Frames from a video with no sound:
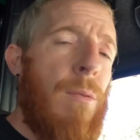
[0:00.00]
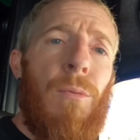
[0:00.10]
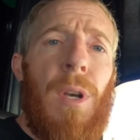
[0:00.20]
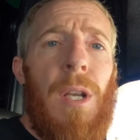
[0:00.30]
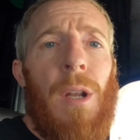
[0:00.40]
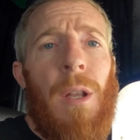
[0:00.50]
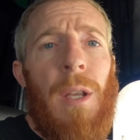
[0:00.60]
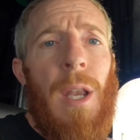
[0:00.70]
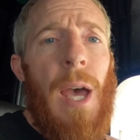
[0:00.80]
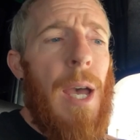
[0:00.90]
reading on
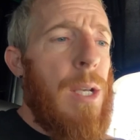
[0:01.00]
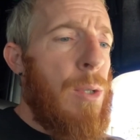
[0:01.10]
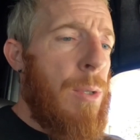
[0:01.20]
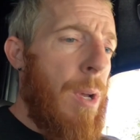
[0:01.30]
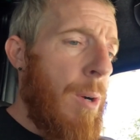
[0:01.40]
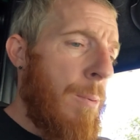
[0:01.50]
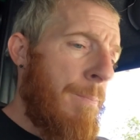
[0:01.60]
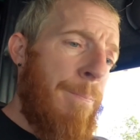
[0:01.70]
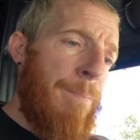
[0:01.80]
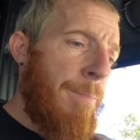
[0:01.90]
the dash. So
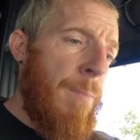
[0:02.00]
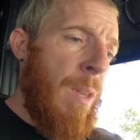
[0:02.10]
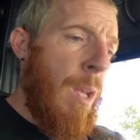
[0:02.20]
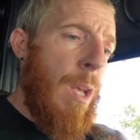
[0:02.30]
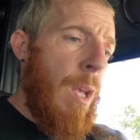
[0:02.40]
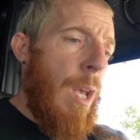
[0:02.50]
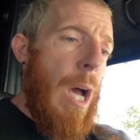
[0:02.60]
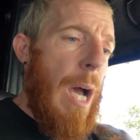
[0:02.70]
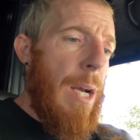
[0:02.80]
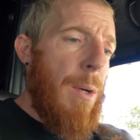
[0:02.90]

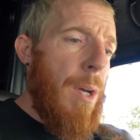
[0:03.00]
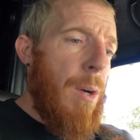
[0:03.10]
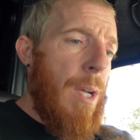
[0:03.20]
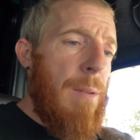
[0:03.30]
I don't know. I